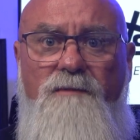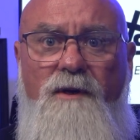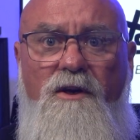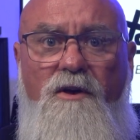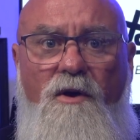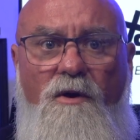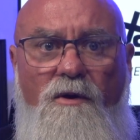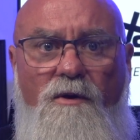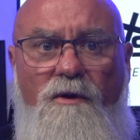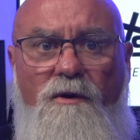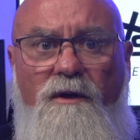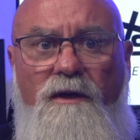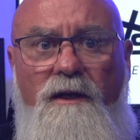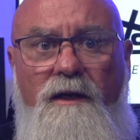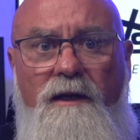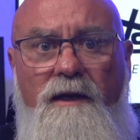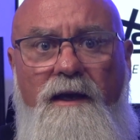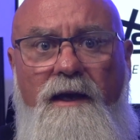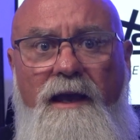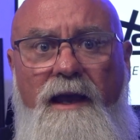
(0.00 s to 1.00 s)
occurred,
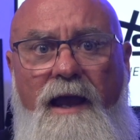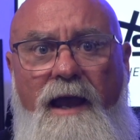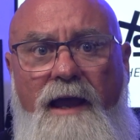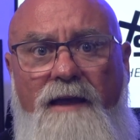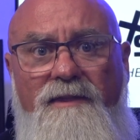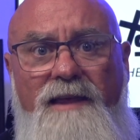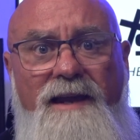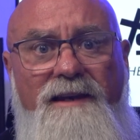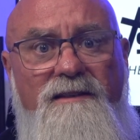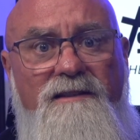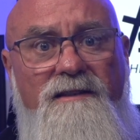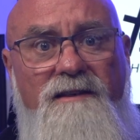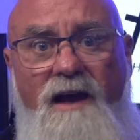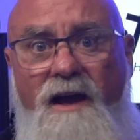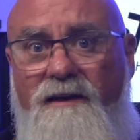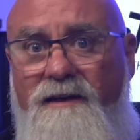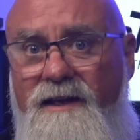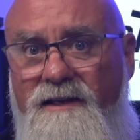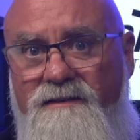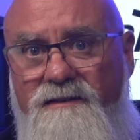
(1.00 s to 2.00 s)
and that is
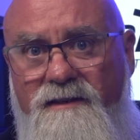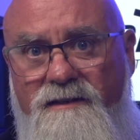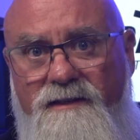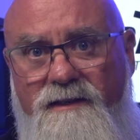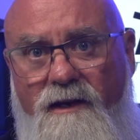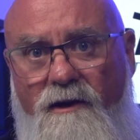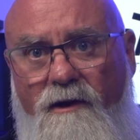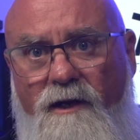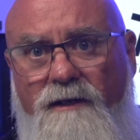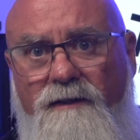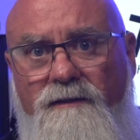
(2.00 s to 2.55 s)
not necessary.